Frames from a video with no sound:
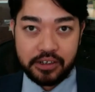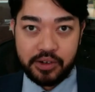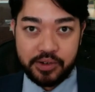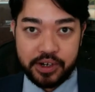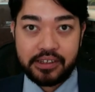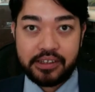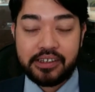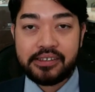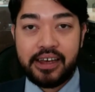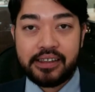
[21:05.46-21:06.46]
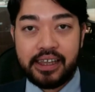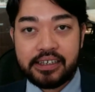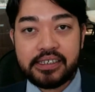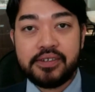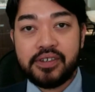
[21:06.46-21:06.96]
court. It's not like
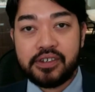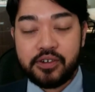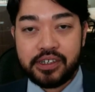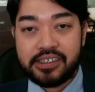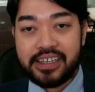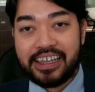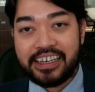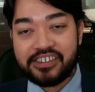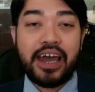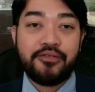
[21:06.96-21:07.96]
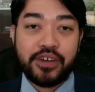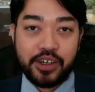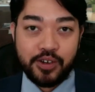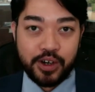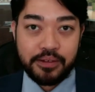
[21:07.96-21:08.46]
civil court. It's not like traffic
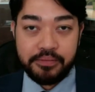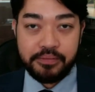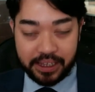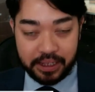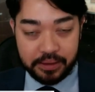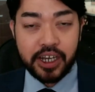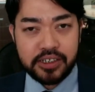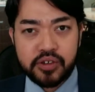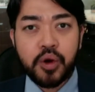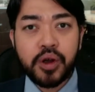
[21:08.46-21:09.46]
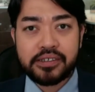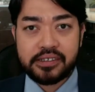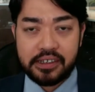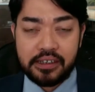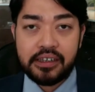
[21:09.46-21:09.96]
court. But immigration court is
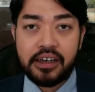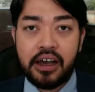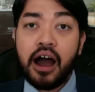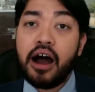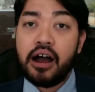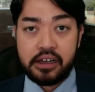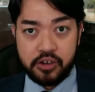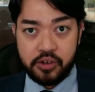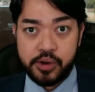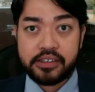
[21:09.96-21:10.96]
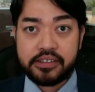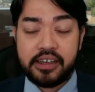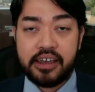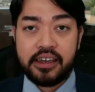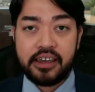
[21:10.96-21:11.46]
still a court.
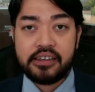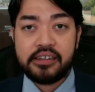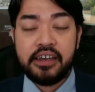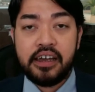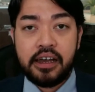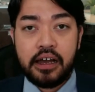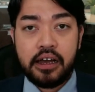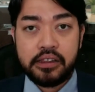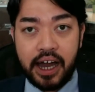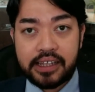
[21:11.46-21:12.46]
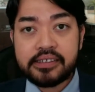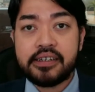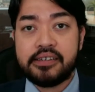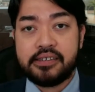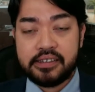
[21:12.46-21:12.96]
And
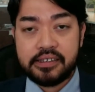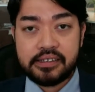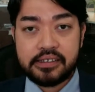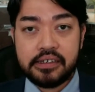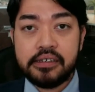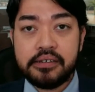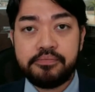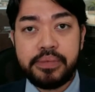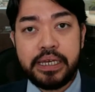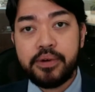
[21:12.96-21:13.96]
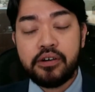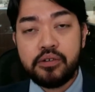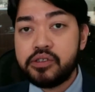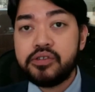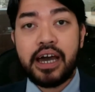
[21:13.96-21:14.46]
non-citizens, people who
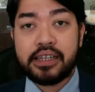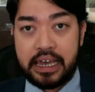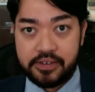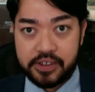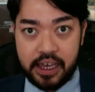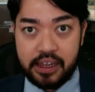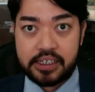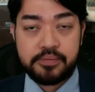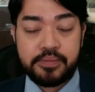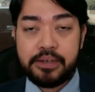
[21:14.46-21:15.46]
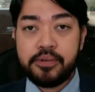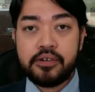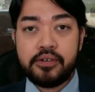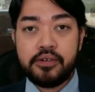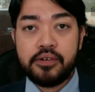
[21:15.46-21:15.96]
do not have status, people
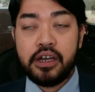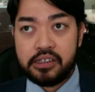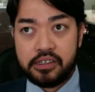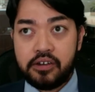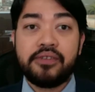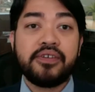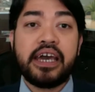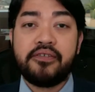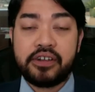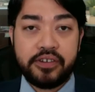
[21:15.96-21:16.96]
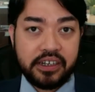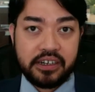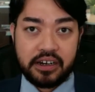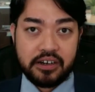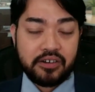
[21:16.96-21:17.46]
who don't even have a green
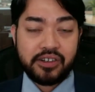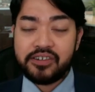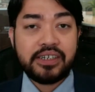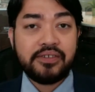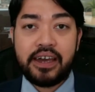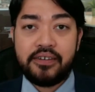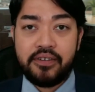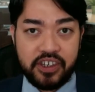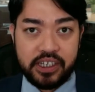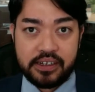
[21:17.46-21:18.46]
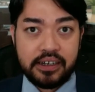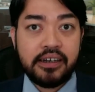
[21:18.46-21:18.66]
card or don't even have a visa,